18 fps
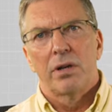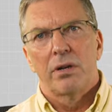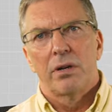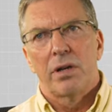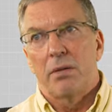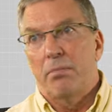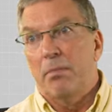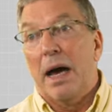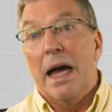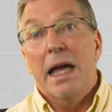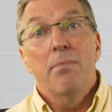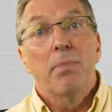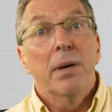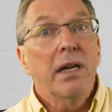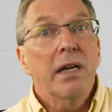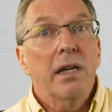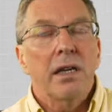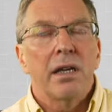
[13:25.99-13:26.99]
It may
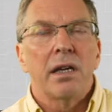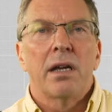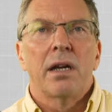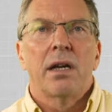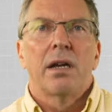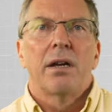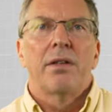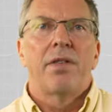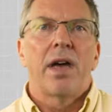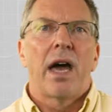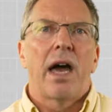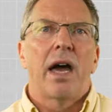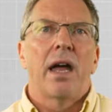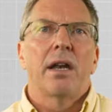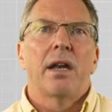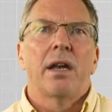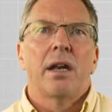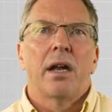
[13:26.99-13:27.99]
be
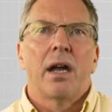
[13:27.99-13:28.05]
that